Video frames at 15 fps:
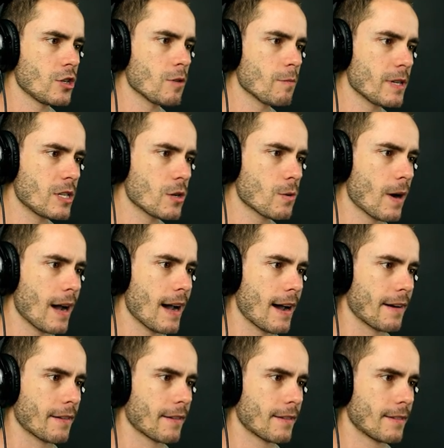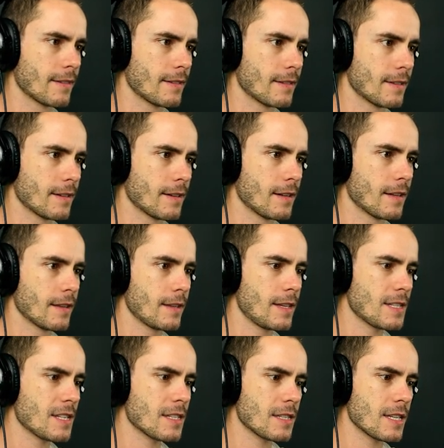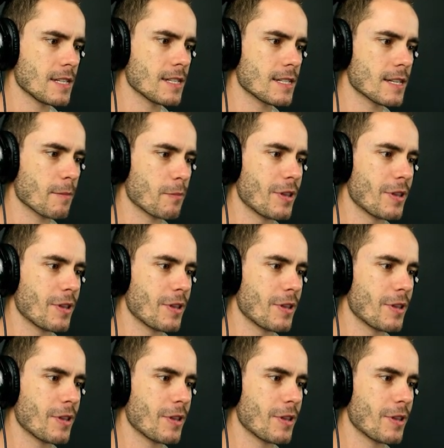shouldn't be too hard. This is this is a